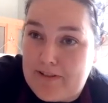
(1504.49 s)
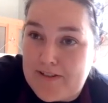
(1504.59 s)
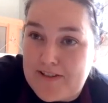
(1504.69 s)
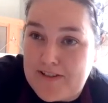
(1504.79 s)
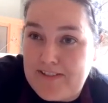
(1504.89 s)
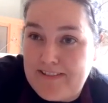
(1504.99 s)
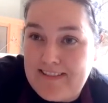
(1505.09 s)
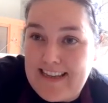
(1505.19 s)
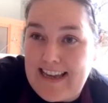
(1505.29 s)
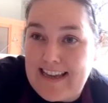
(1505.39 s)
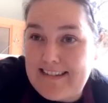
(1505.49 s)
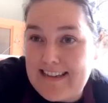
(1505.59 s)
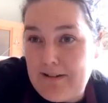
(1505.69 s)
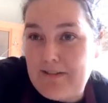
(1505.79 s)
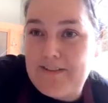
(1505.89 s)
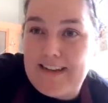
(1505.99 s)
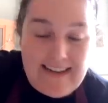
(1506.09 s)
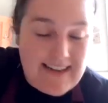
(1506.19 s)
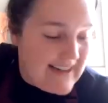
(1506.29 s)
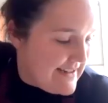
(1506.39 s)
So yeah, now I've done
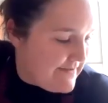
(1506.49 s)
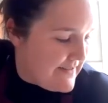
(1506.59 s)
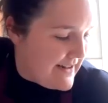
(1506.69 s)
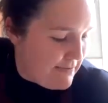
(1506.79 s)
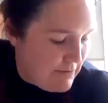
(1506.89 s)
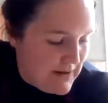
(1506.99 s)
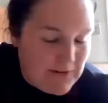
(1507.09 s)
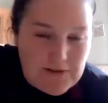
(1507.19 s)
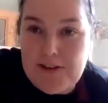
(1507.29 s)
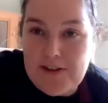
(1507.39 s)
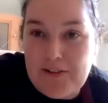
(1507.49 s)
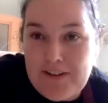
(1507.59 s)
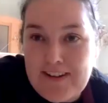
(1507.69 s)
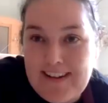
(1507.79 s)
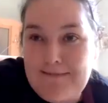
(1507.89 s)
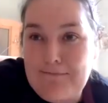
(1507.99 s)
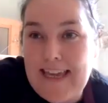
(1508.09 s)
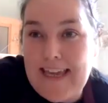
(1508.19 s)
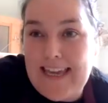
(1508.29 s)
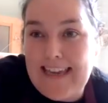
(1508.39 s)
it, I definitely will be also
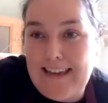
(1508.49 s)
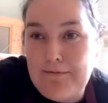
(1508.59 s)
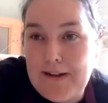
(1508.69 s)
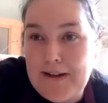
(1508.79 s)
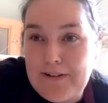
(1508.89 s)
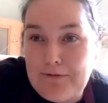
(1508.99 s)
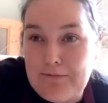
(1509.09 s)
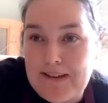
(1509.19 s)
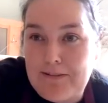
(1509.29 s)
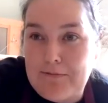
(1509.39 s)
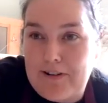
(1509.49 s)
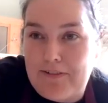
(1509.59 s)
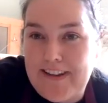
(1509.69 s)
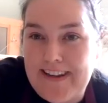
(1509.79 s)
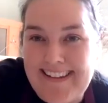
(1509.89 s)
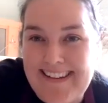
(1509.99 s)
making my own oat milk more often.